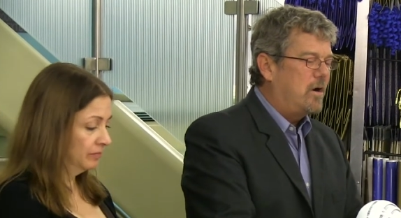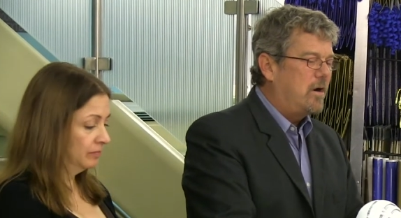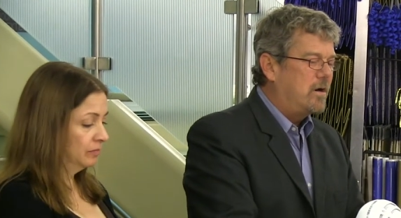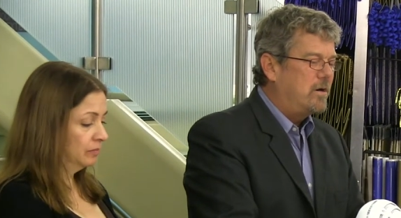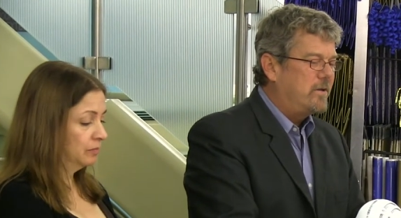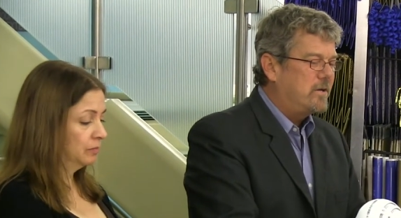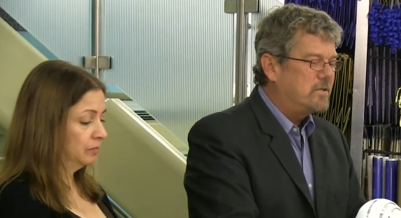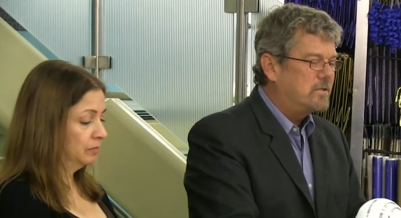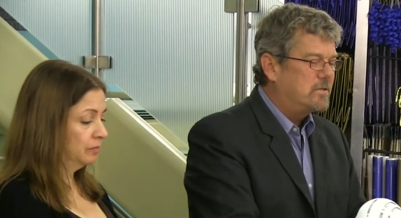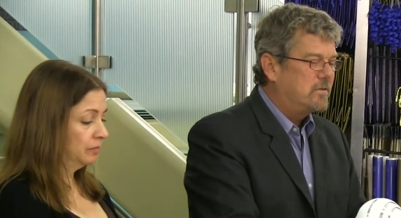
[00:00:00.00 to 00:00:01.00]
Speaker 1: are
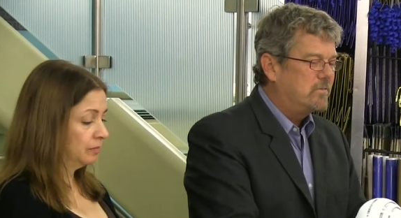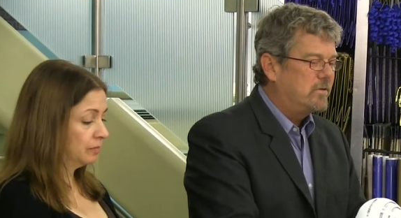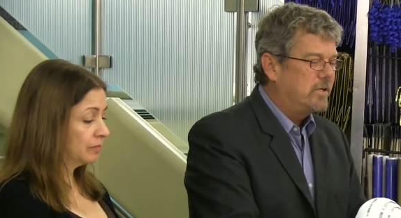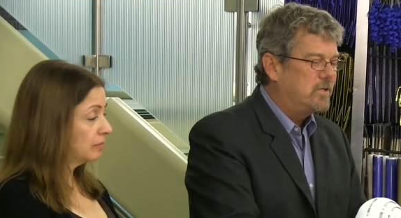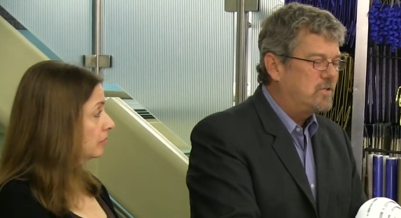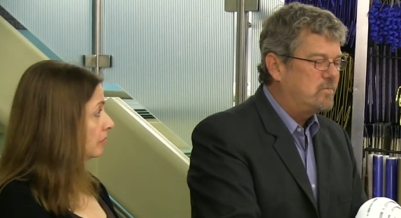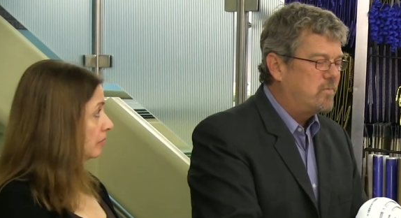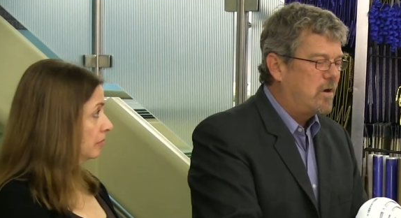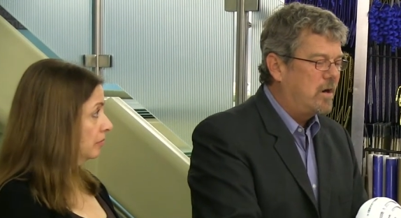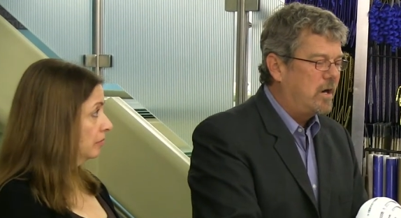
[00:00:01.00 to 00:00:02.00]
this really
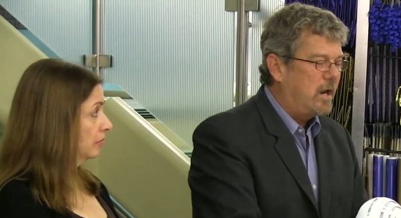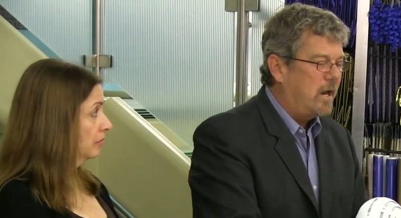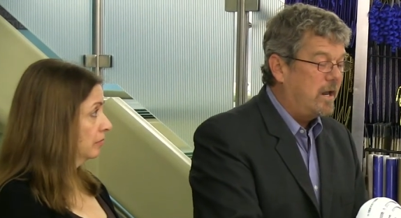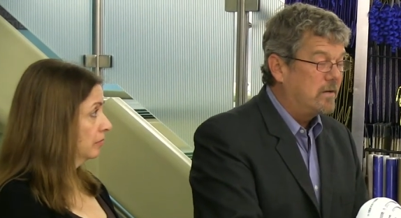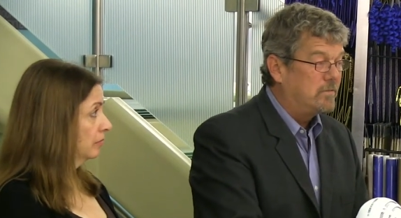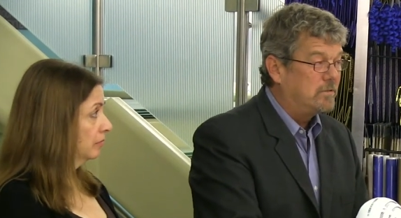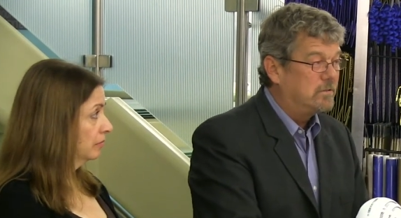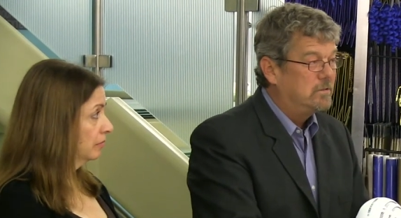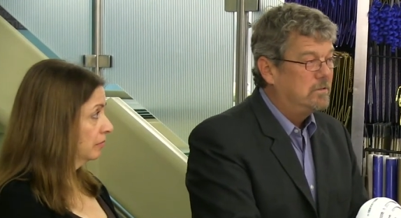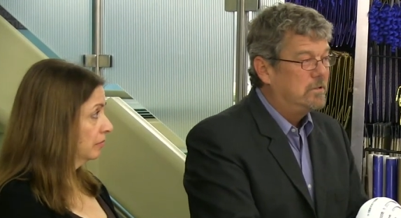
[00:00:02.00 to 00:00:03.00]
smart
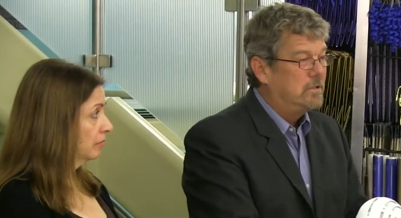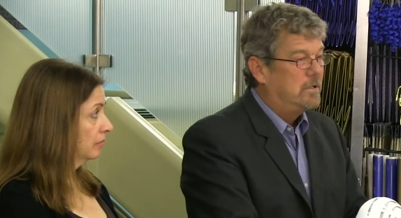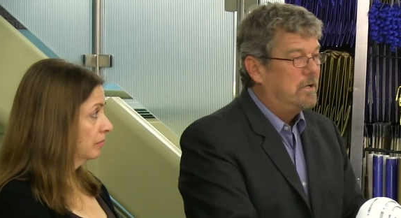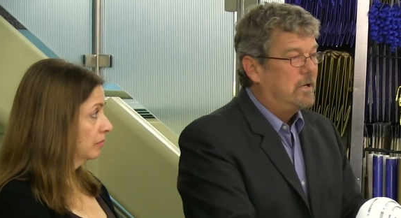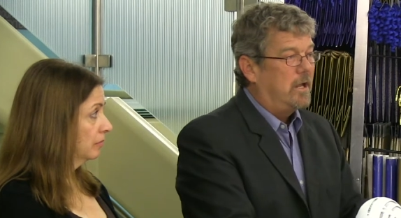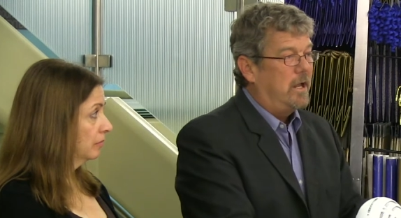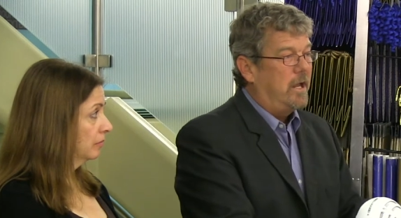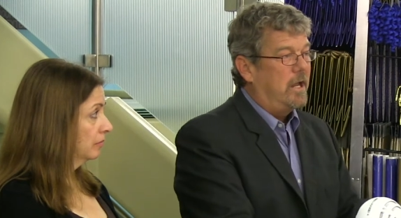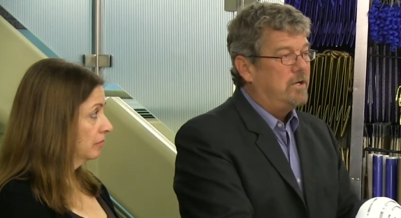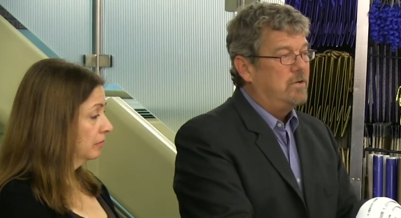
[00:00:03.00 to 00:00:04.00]
animal
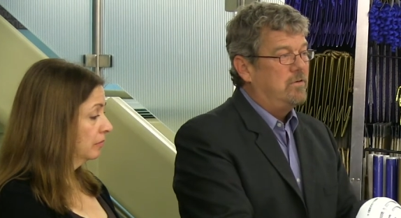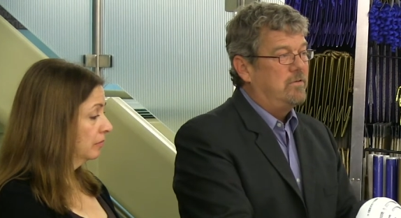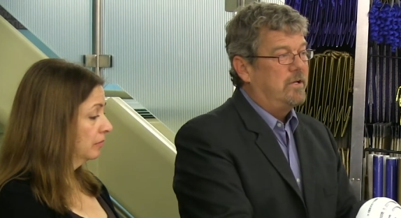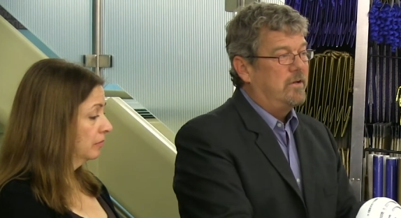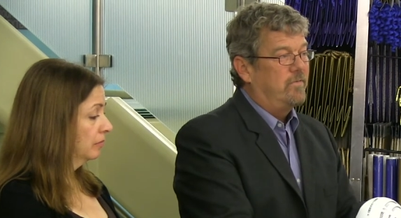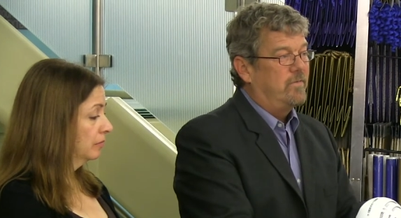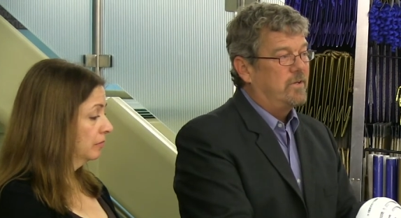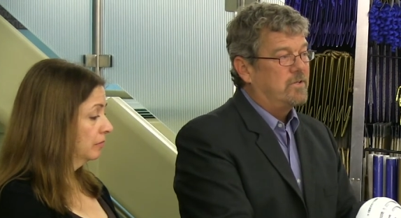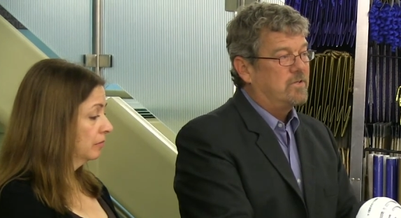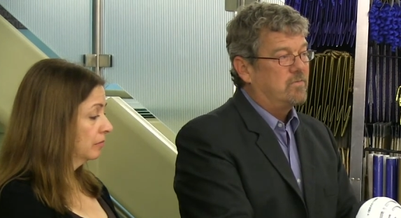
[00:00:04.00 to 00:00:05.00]
and you live
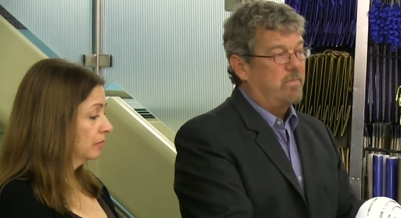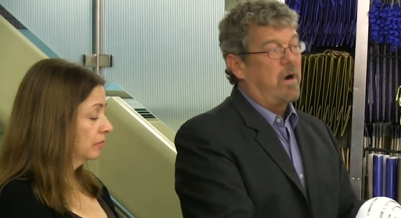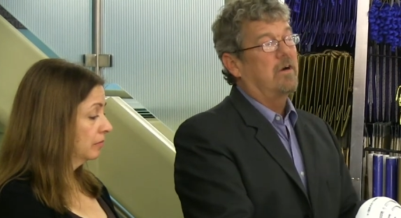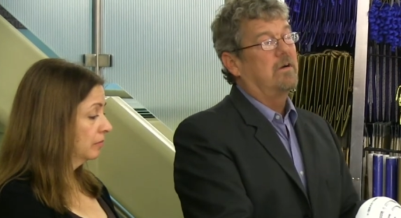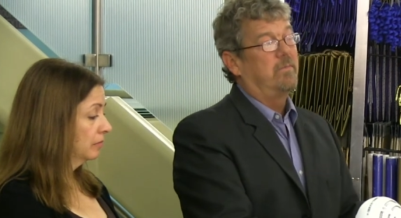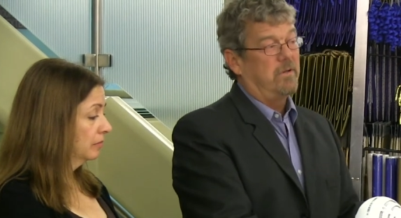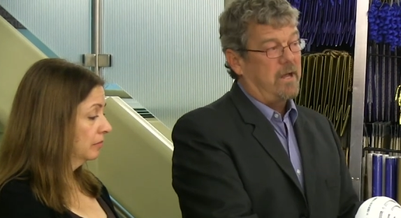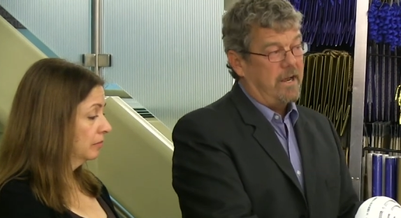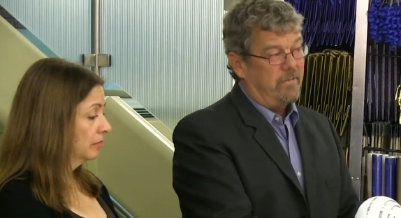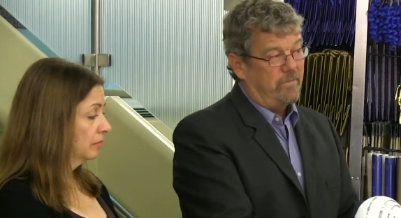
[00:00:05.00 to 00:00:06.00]
this remarkable
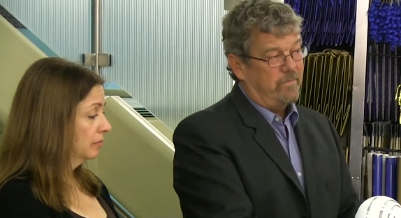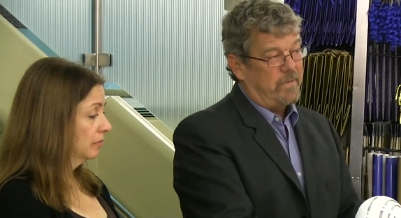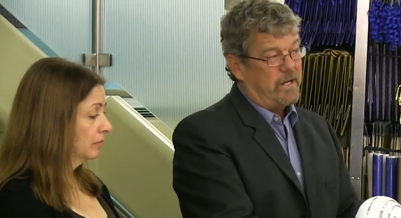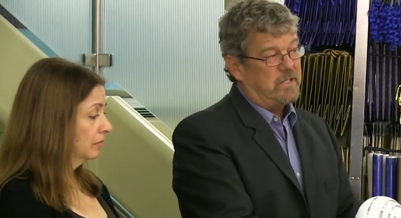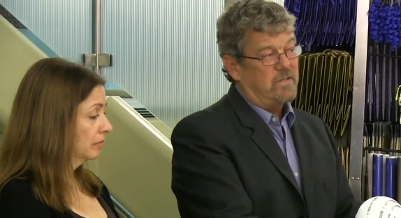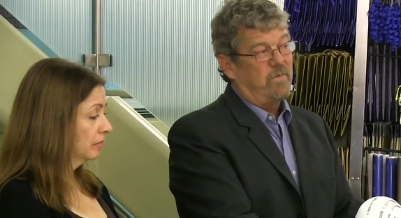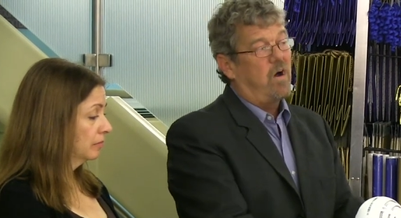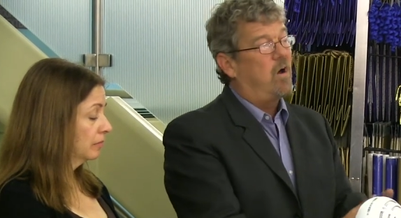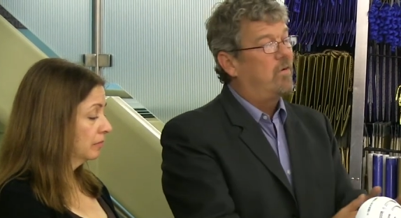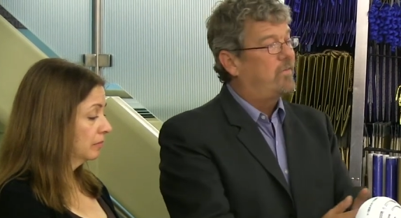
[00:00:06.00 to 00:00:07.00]
life that has
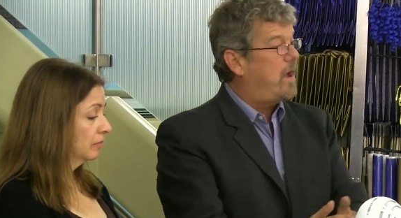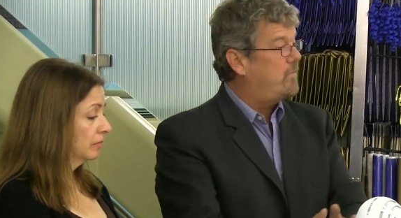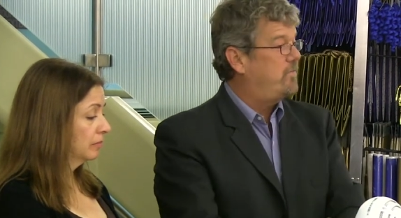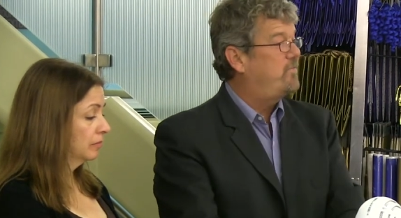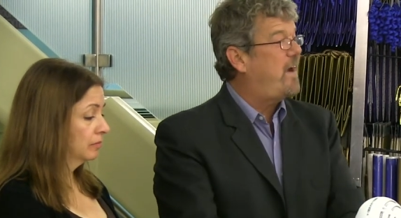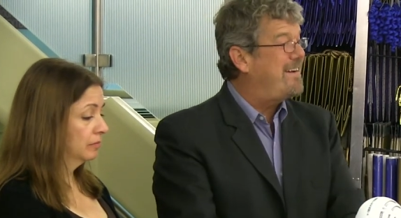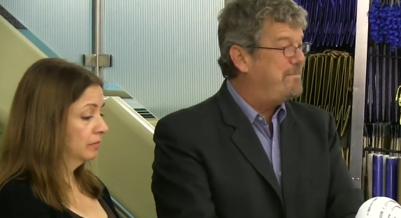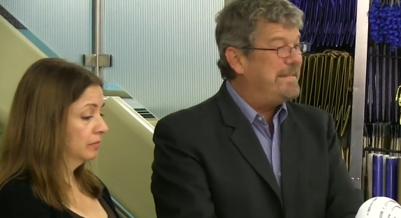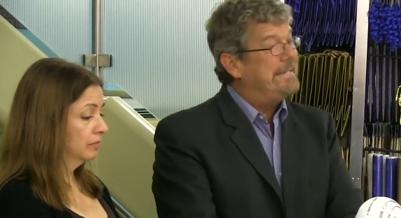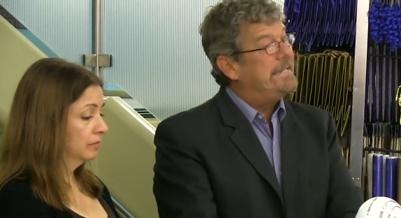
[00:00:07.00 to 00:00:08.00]
evolved after
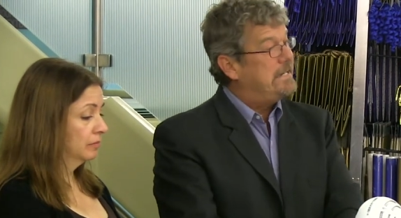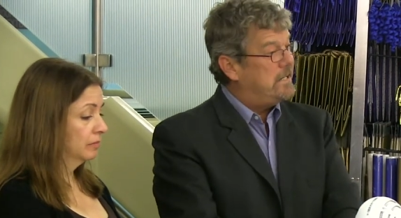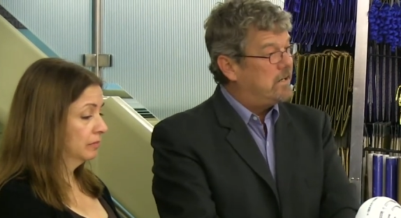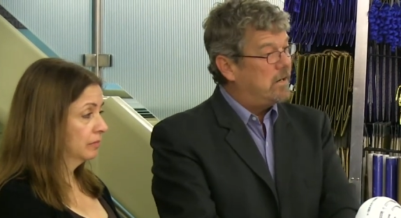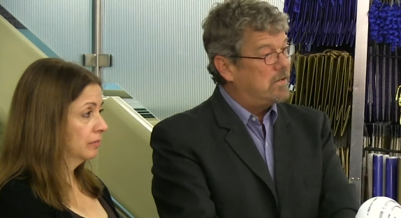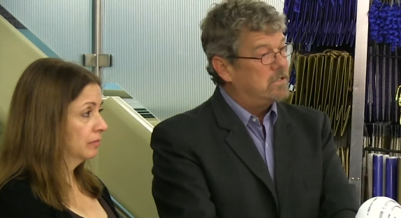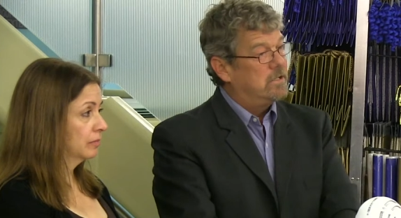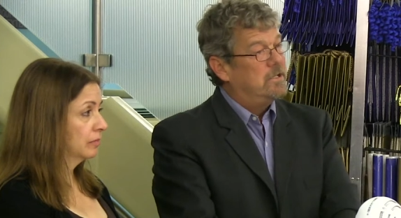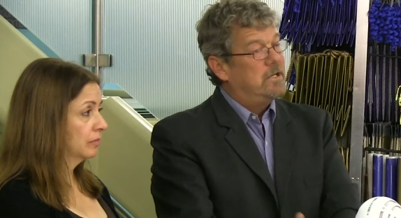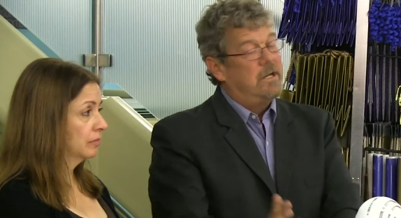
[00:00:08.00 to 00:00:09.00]
5 million years,
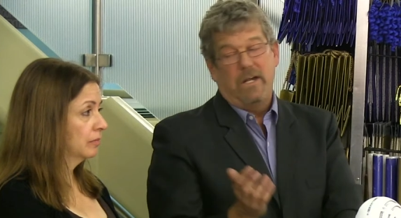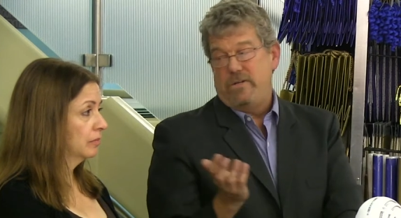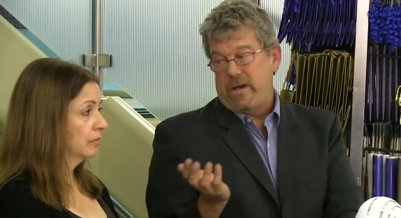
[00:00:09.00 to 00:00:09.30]
and you